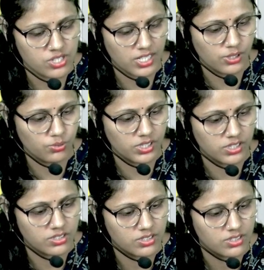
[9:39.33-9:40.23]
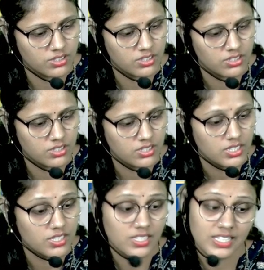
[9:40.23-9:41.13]
style you need.
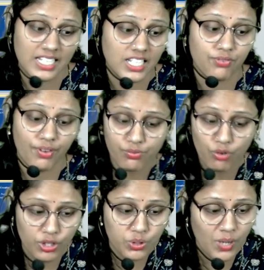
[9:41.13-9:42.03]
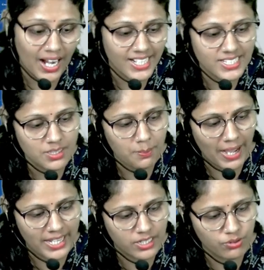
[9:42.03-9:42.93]
Then if I want to hide the
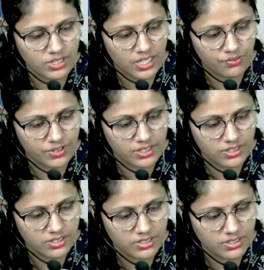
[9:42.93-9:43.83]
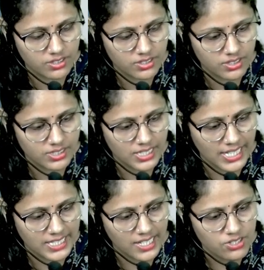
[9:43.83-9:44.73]
background graphic, then I
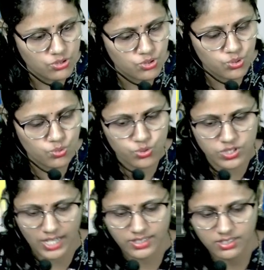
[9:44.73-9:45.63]
can choose that.